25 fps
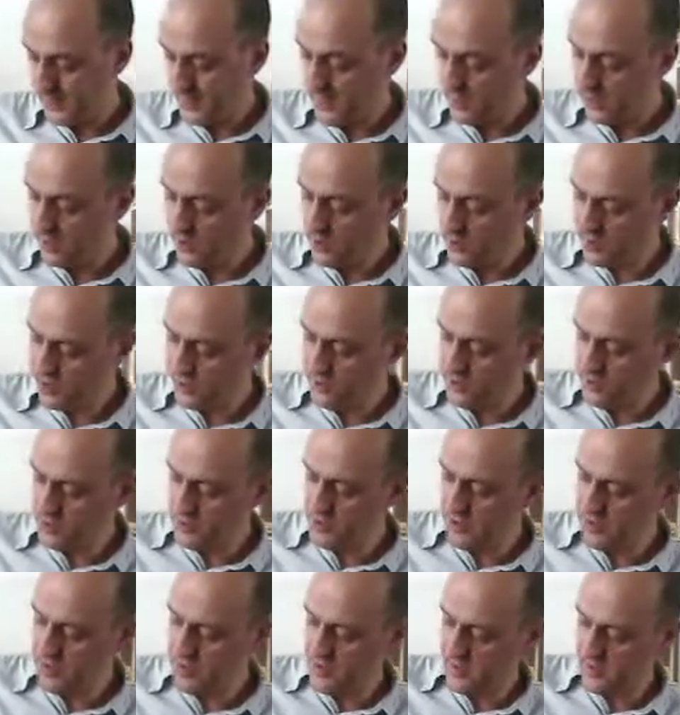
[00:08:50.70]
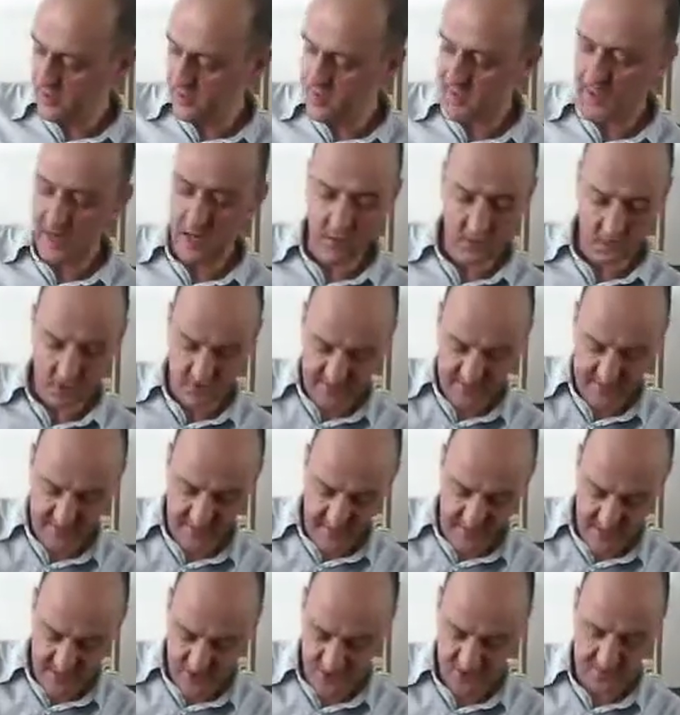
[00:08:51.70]
You can also use the
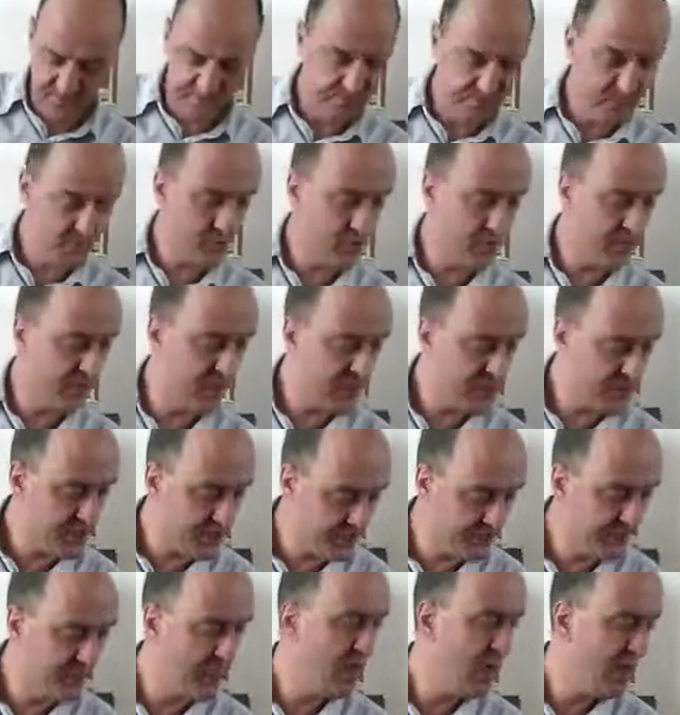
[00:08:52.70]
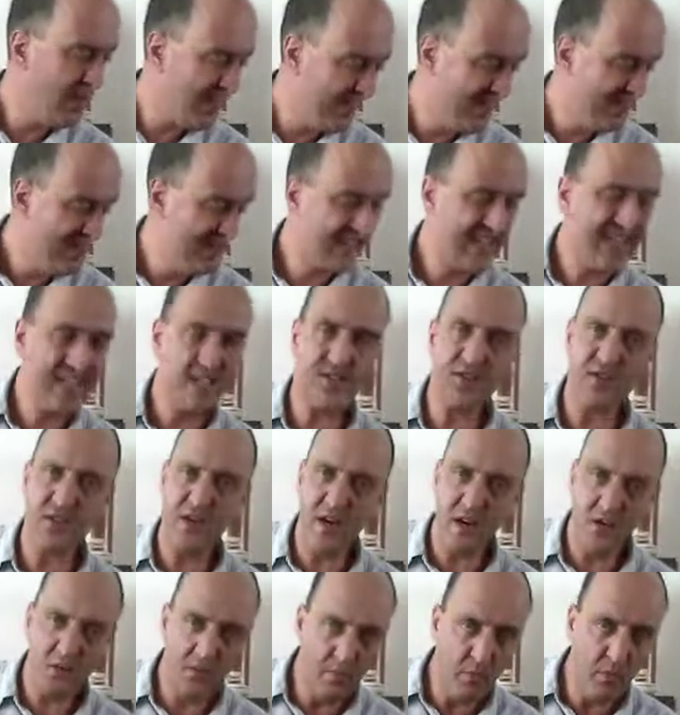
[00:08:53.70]
counterphase switch. You get a
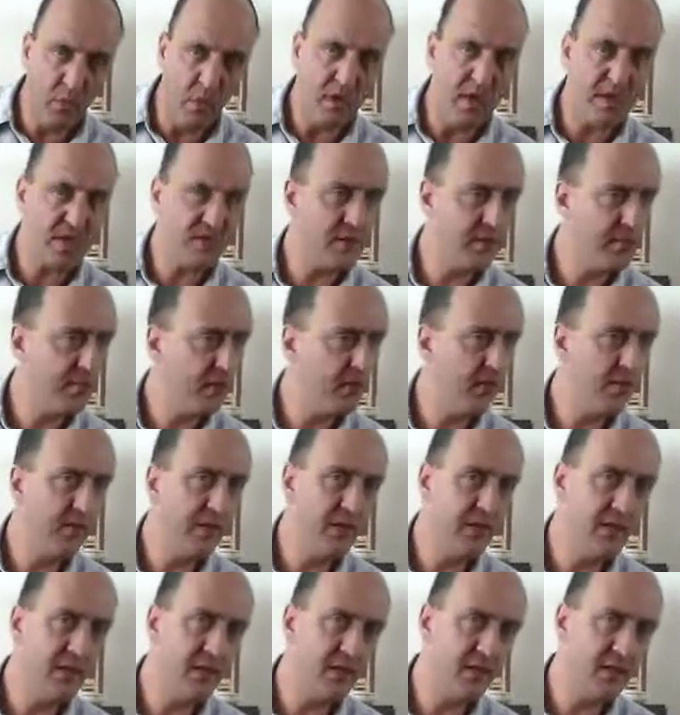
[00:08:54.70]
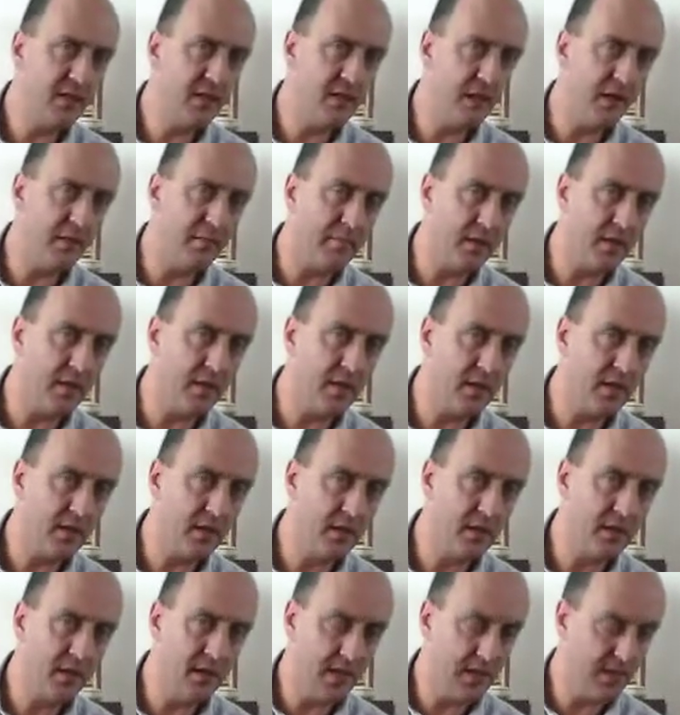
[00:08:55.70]
sound more or less in between the humbucker
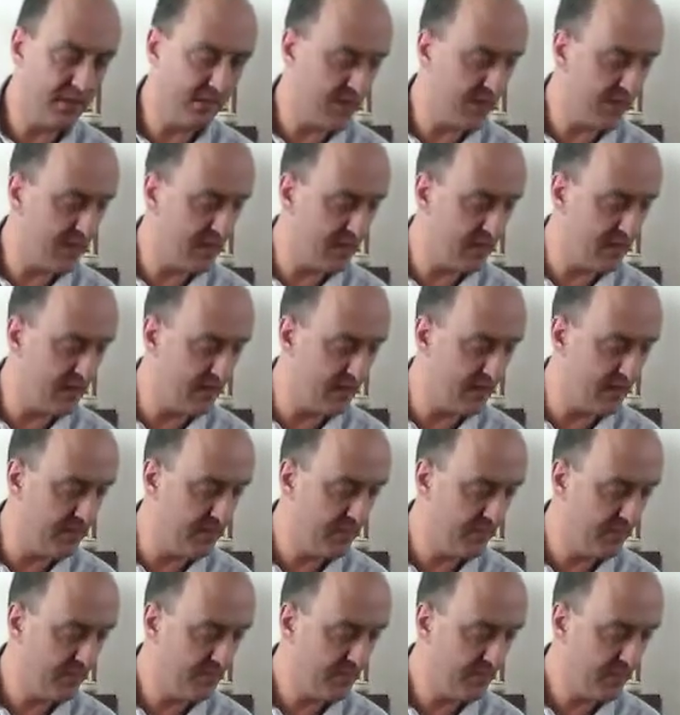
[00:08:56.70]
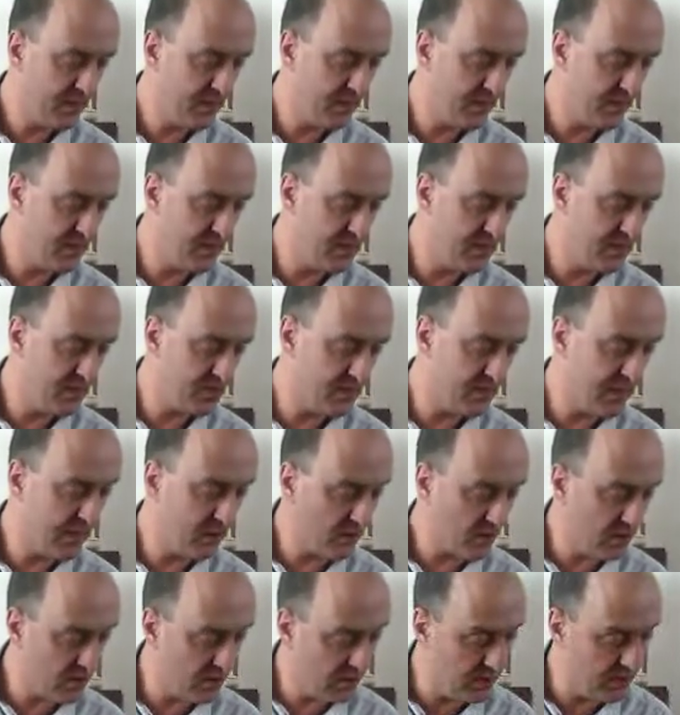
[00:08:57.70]
and the
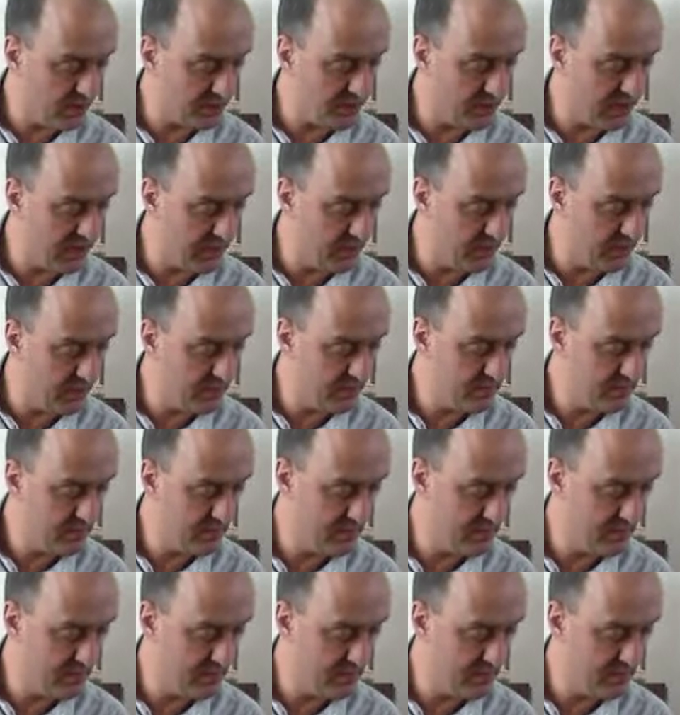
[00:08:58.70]
single coil sound.